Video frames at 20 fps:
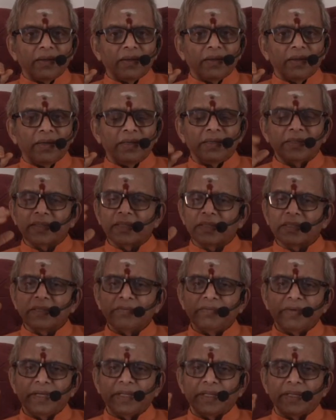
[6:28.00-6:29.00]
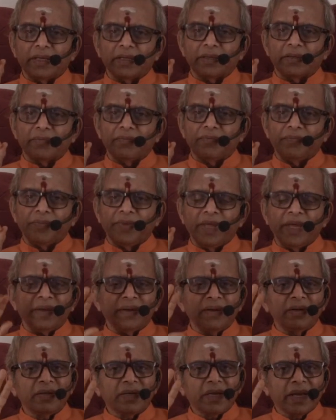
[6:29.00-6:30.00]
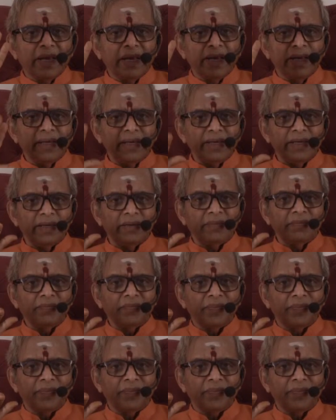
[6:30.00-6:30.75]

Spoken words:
in such a way that they are not hailing